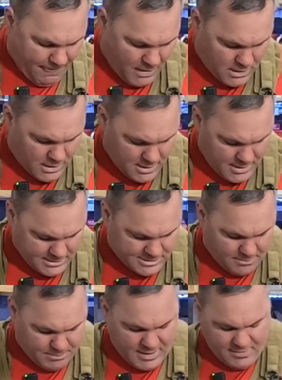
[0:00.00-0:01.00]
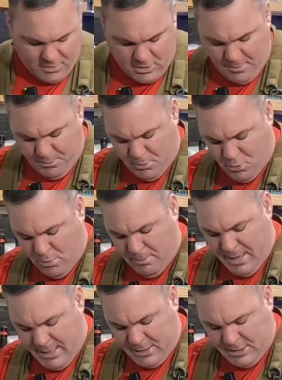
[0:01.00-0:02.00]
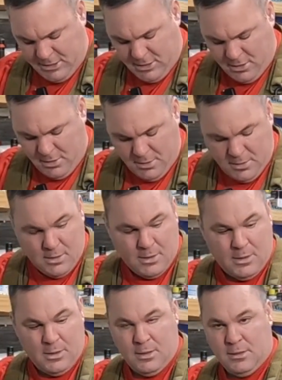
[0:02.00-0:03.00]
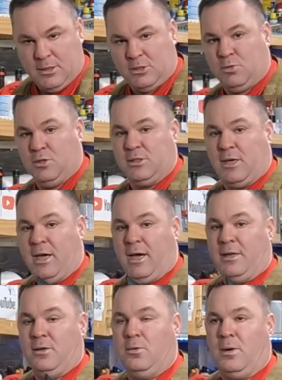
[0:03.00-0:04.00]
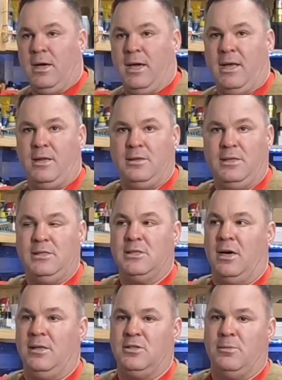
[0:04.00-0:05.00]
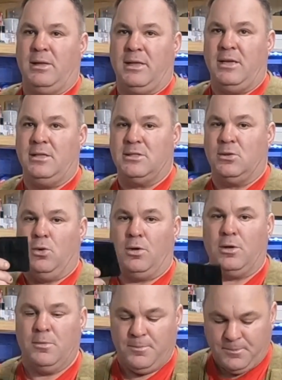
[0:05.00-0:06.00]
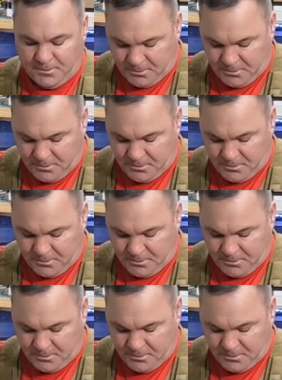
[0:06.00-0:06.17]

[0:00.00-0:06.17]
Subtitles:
Next up, I have a couple more magnets here. This was, I added these on to my latest order.